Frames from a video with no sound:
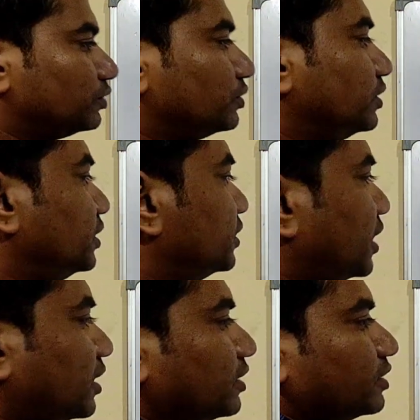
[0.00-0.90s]
So these
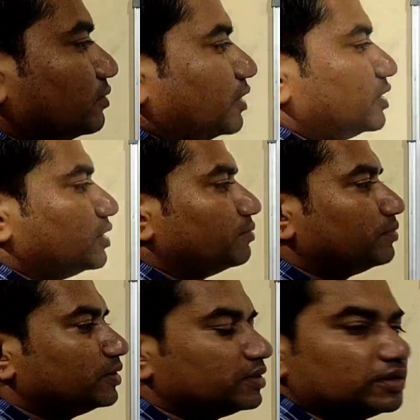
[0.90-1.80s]
are some
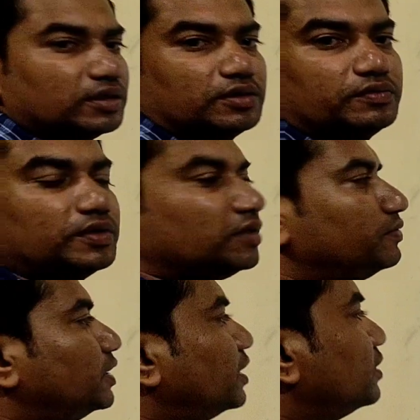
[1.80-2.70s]
examples where we
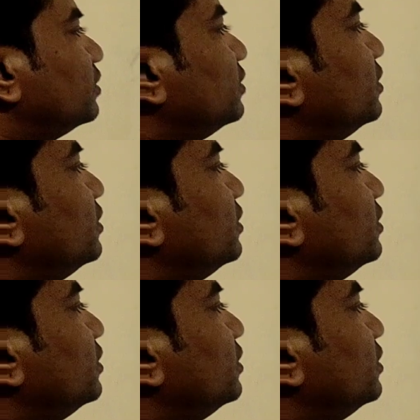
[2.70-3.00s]
can